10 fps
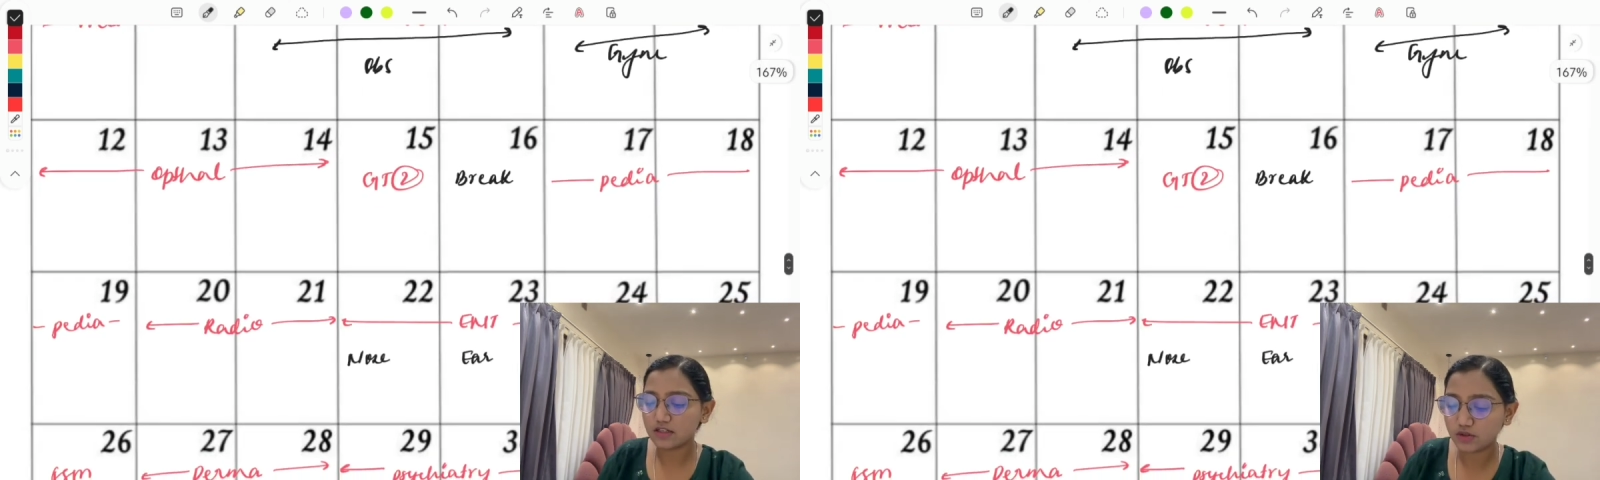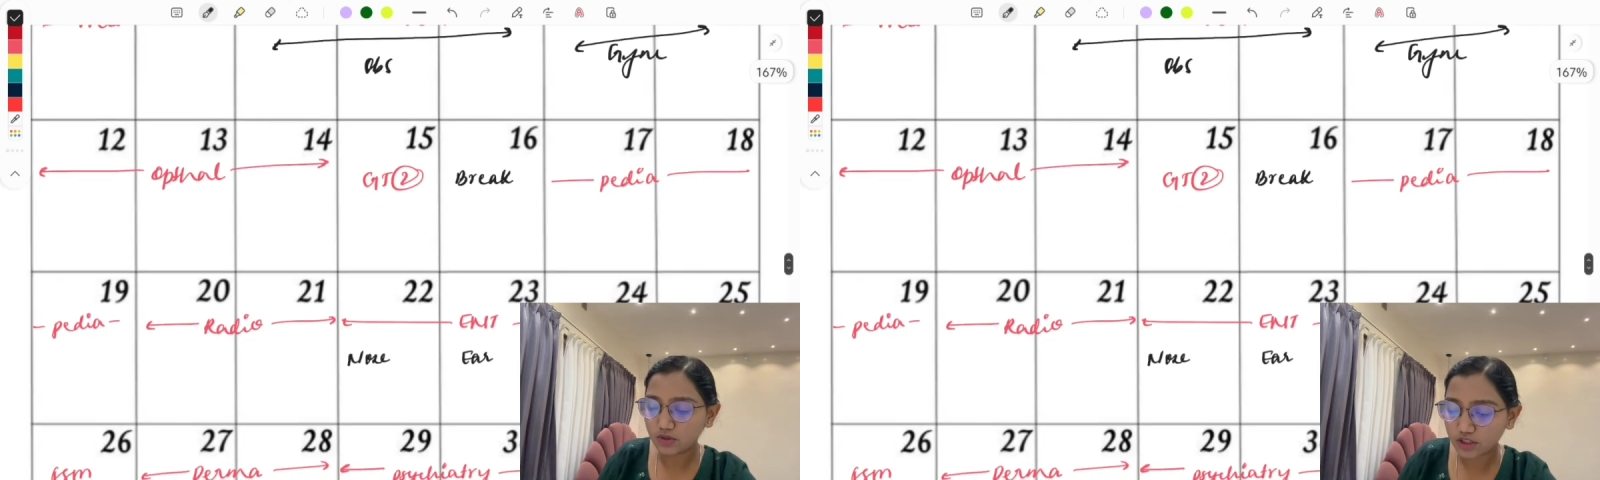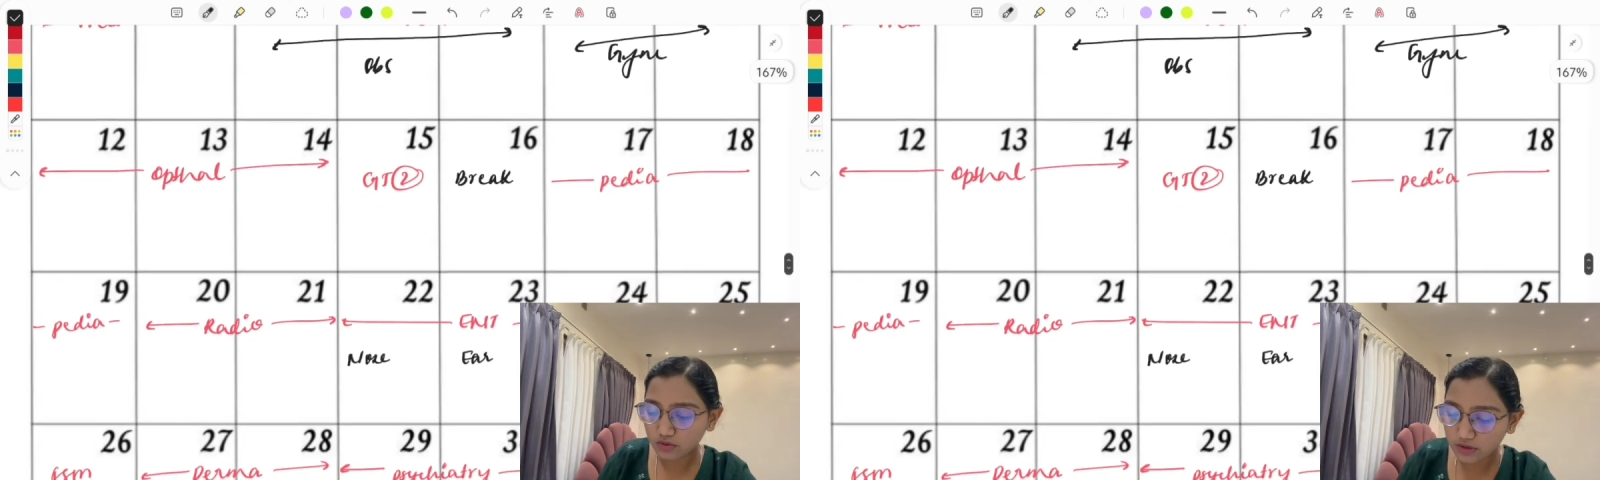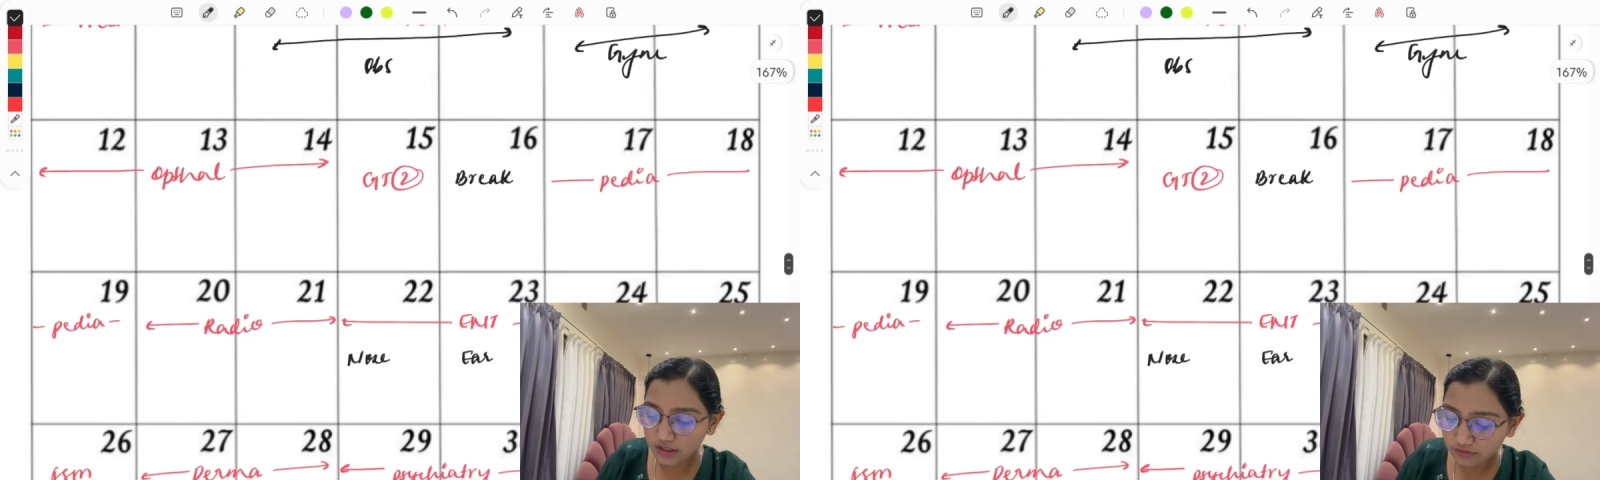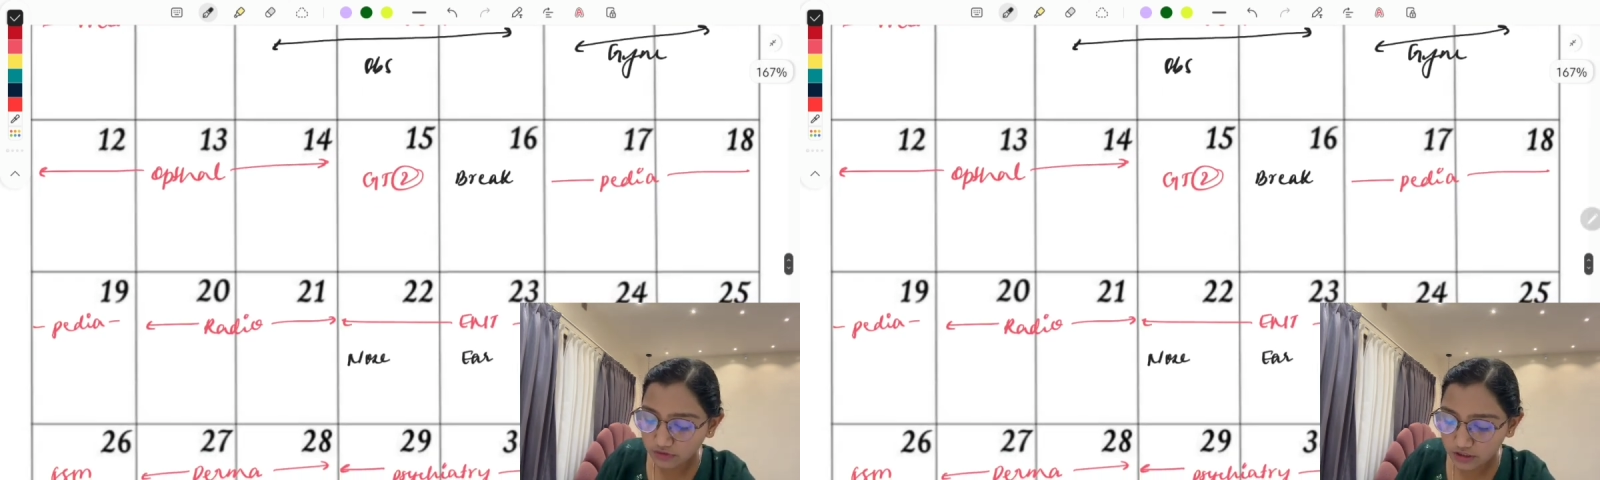you need to
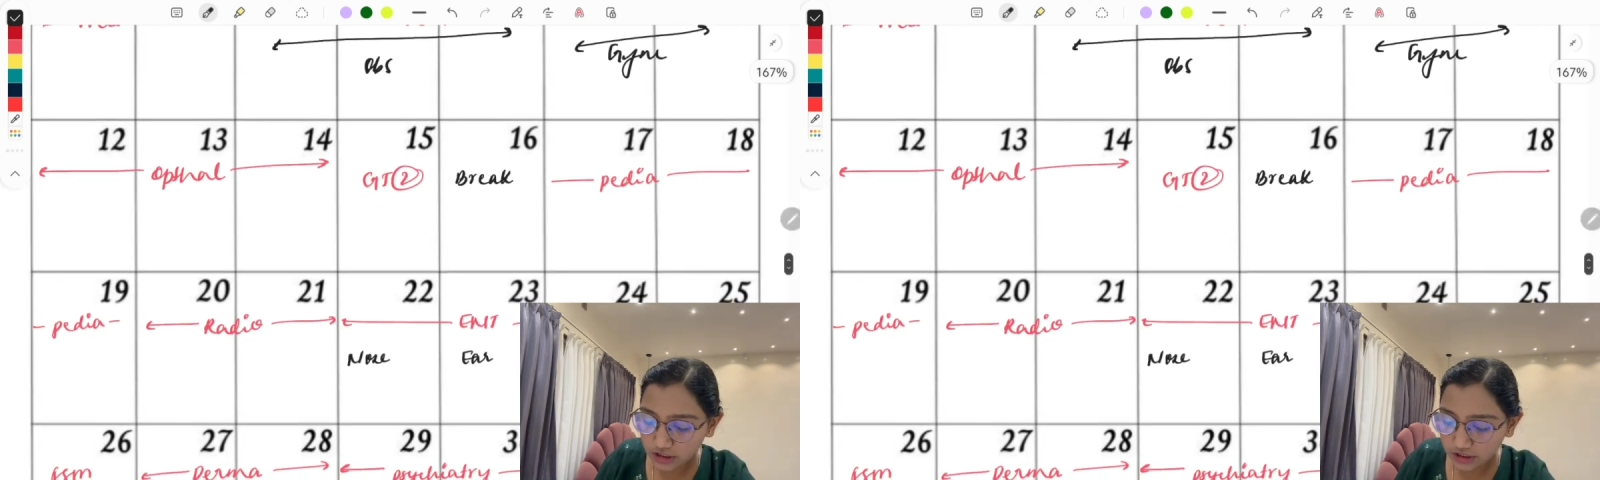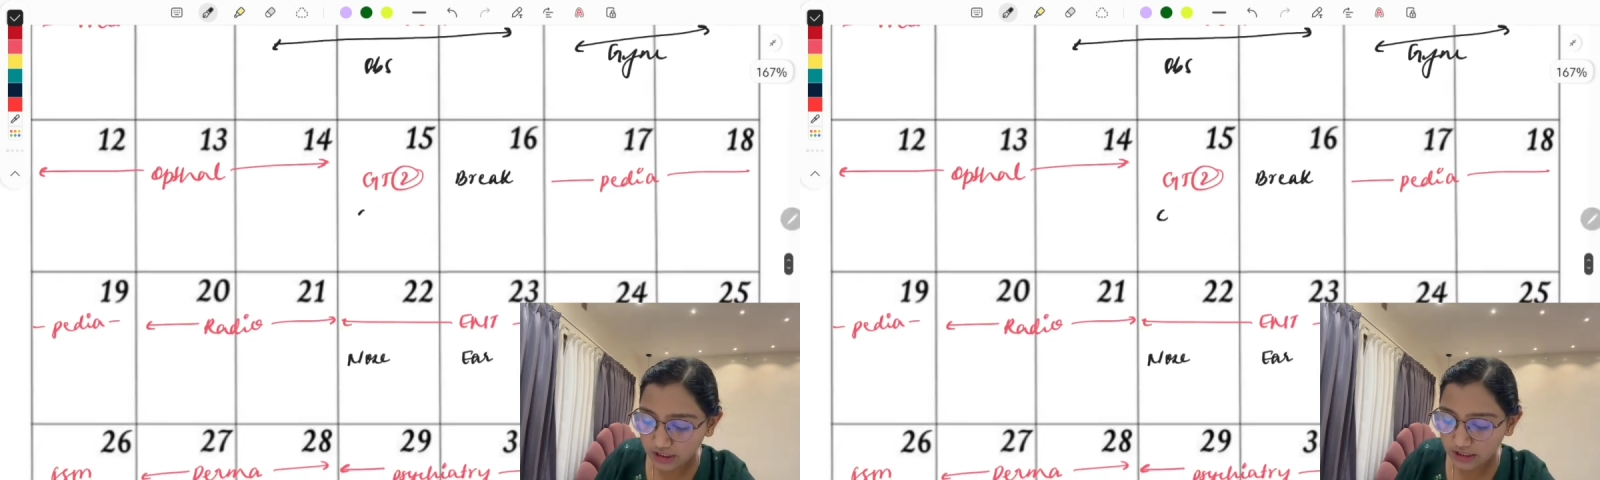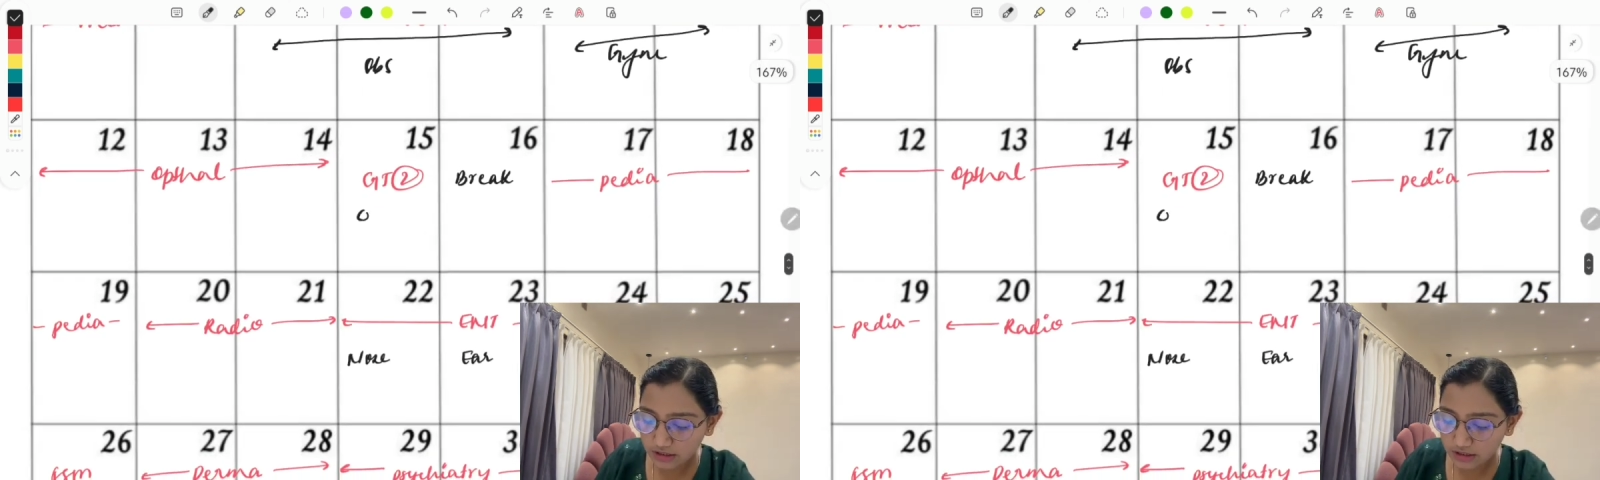give the GT